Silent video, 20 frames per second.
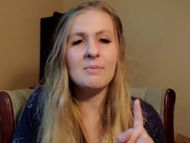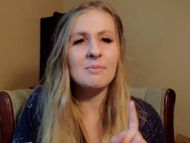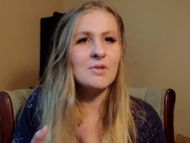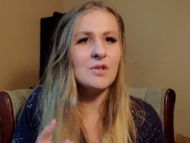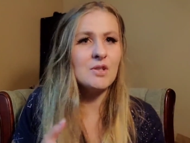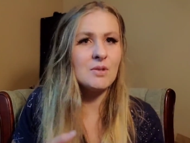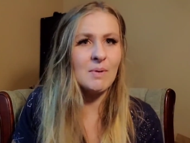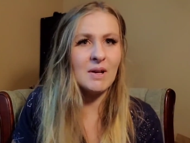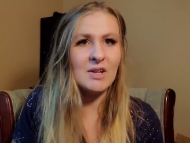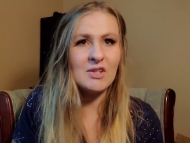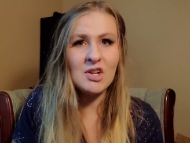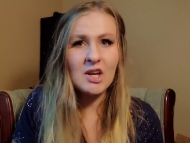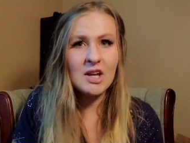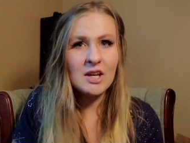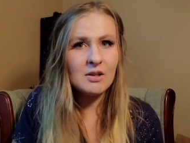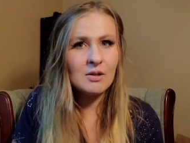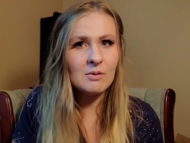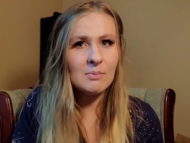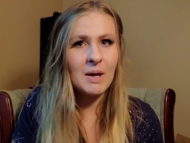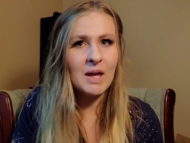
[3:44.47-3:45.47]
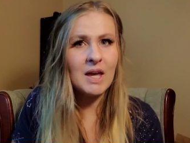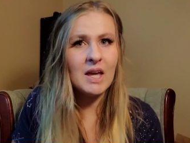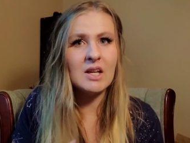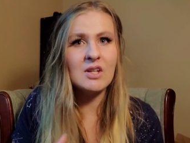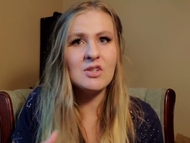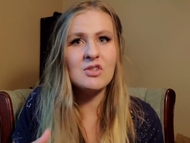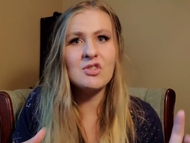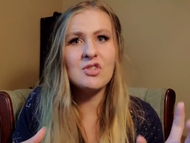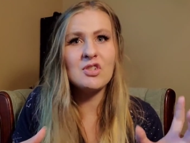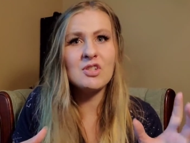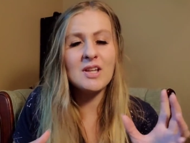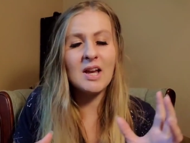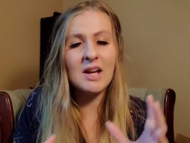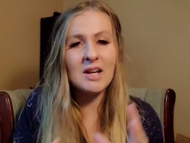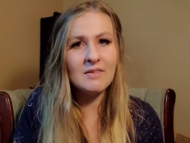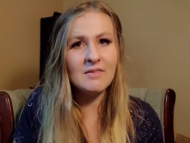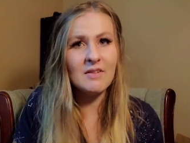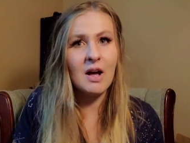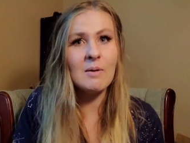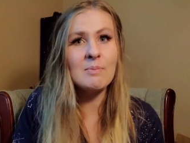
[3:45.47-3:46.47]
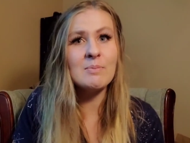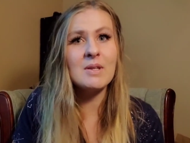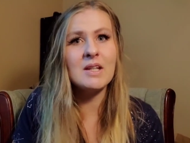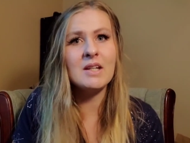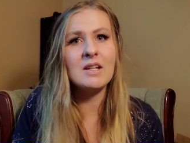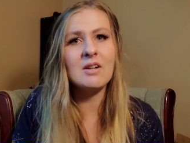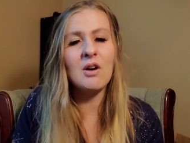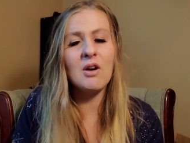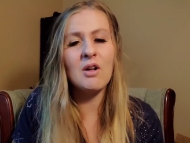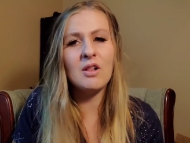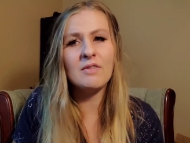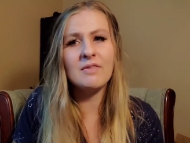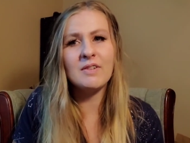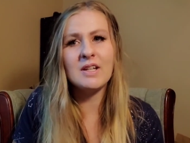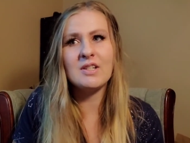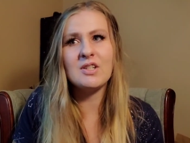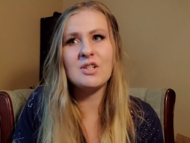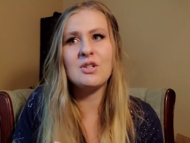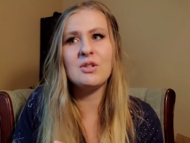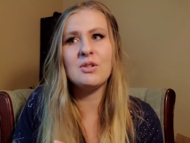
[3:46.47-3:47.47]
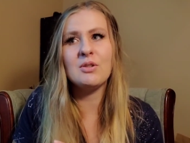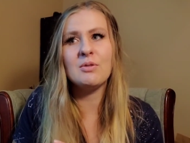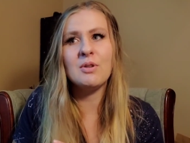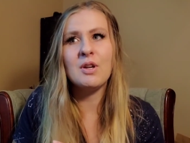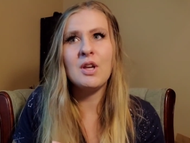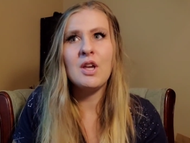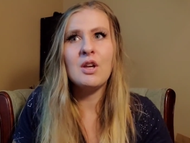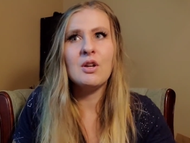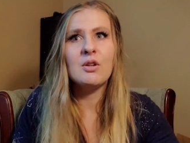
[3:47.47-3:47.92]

just my channel page, just kind of updating all of it to